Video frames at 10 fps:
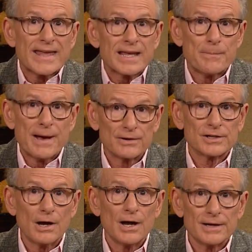Think about
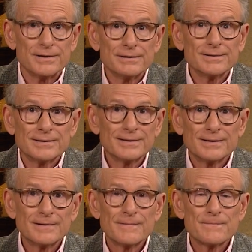God.
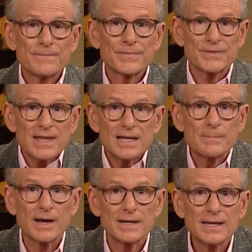Think
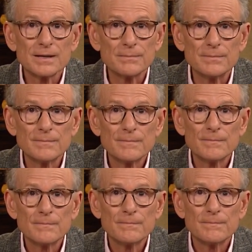about Him
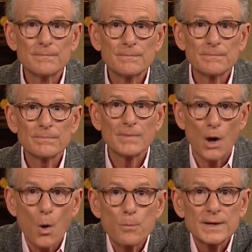
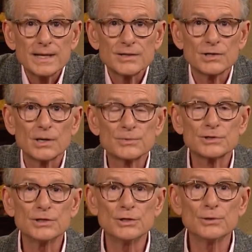opening His arms
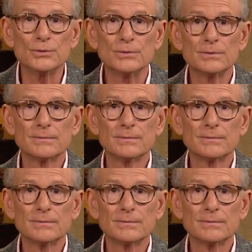to you.